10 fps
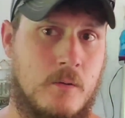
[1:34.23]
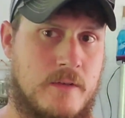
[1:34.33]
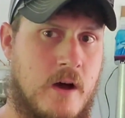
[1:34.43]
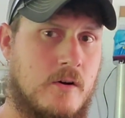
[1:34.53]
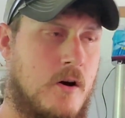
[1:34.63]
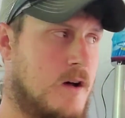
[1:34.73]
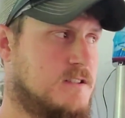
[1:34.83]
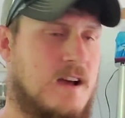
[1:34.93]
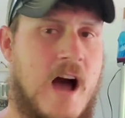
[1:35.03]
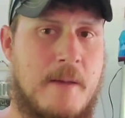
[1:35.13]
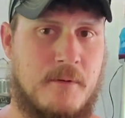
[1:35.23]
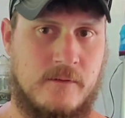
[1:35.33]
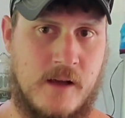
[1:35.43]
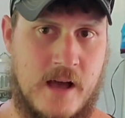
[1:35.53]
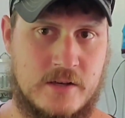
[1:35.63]
without causing a hyper
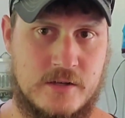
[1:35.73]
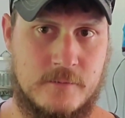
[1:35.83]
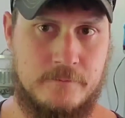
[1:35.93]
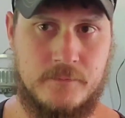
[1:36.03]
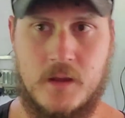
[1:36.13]
flash.